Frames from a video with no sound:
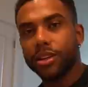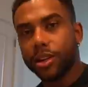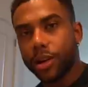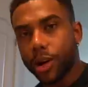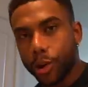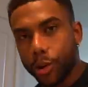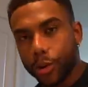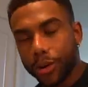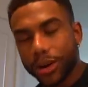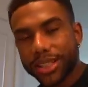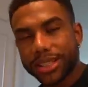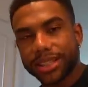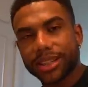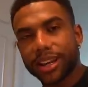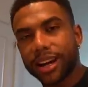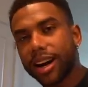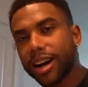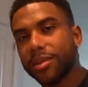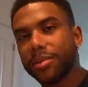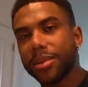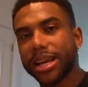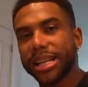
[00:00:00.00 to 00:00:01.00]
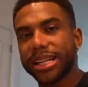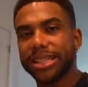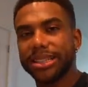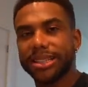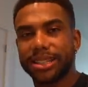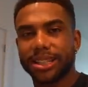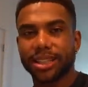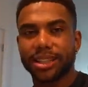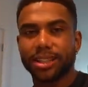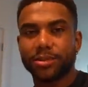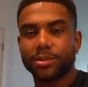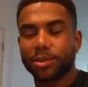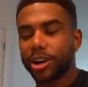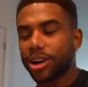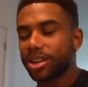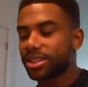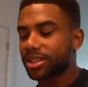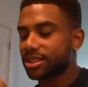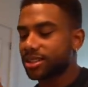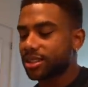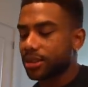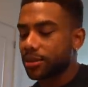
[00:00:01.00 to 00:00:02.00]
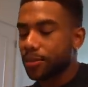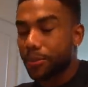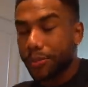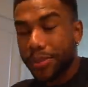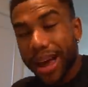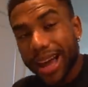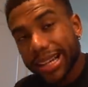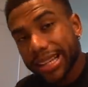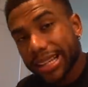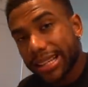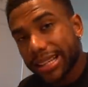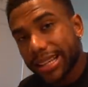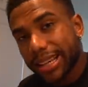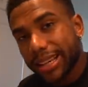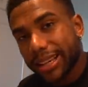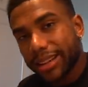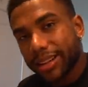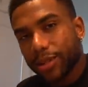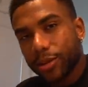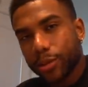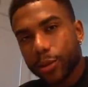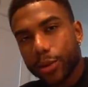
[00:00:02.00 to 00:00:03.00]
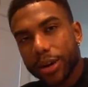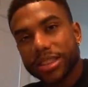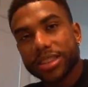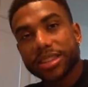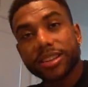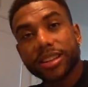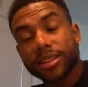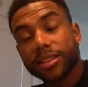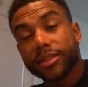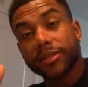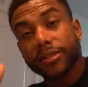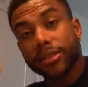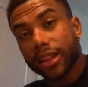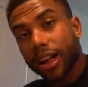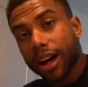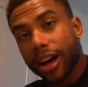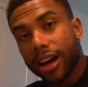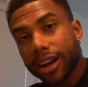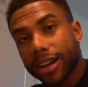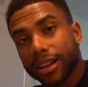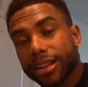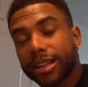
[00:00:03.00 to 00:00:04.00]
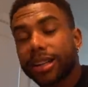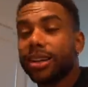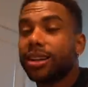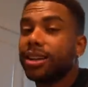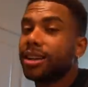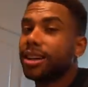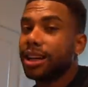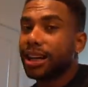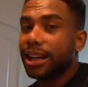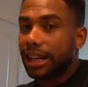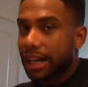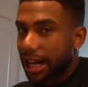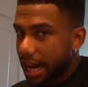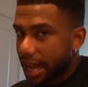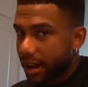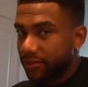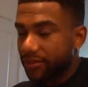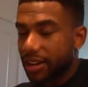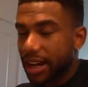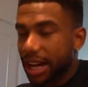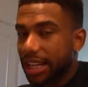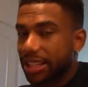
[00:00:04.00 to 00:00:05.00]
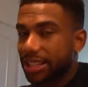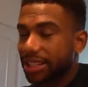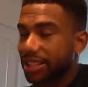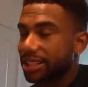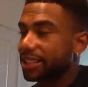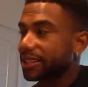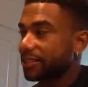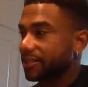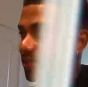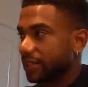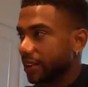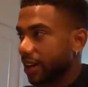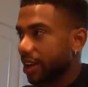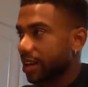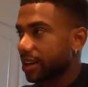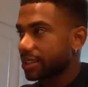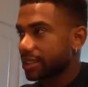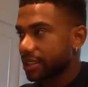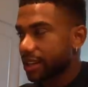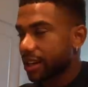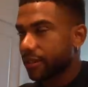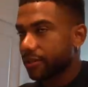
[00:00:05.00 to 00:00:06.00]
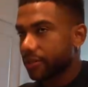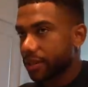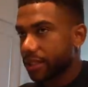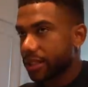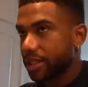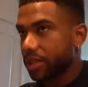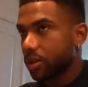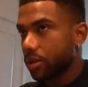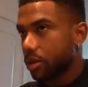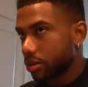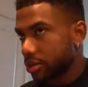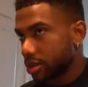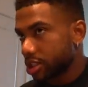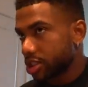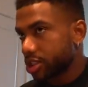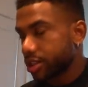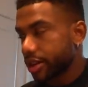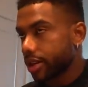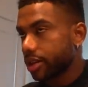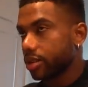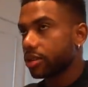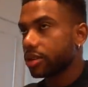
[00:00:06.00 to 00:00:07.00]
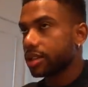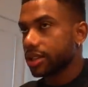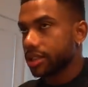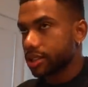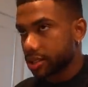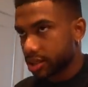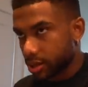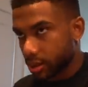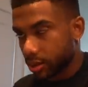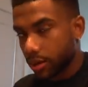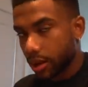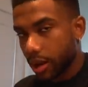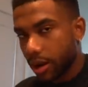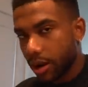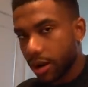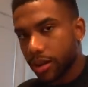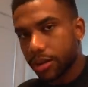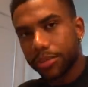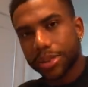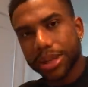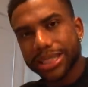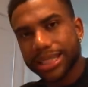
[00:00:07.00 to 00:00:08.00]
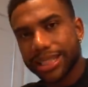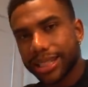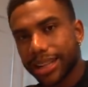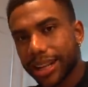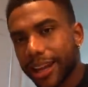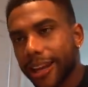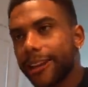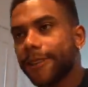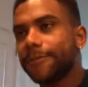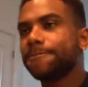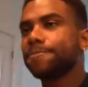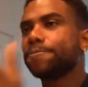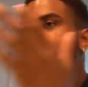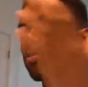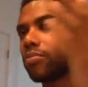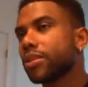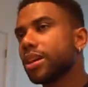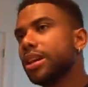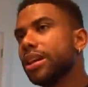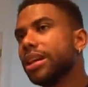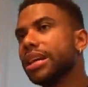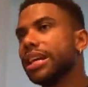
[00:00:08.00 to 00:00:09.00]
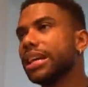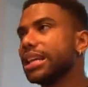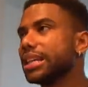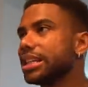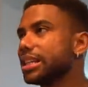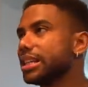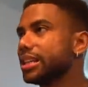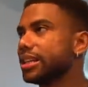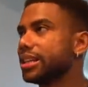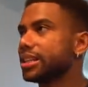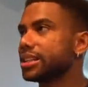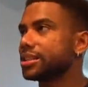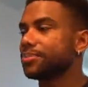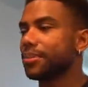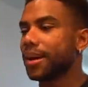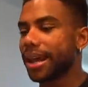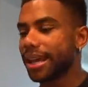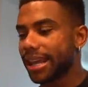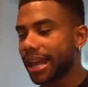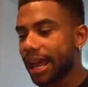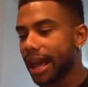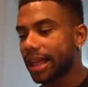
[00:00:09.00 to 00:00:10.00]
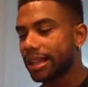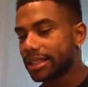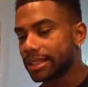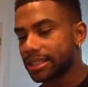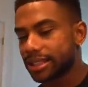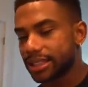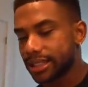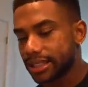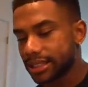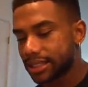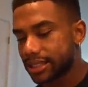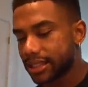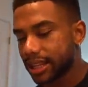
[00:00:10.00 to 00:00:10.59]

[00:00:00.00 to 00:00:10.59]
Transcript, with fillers: Yo, what is up, AD team? Austin Dunham back again with another vlog. I have not done a vlog style video on this channel in so long, but today it is my calisthenics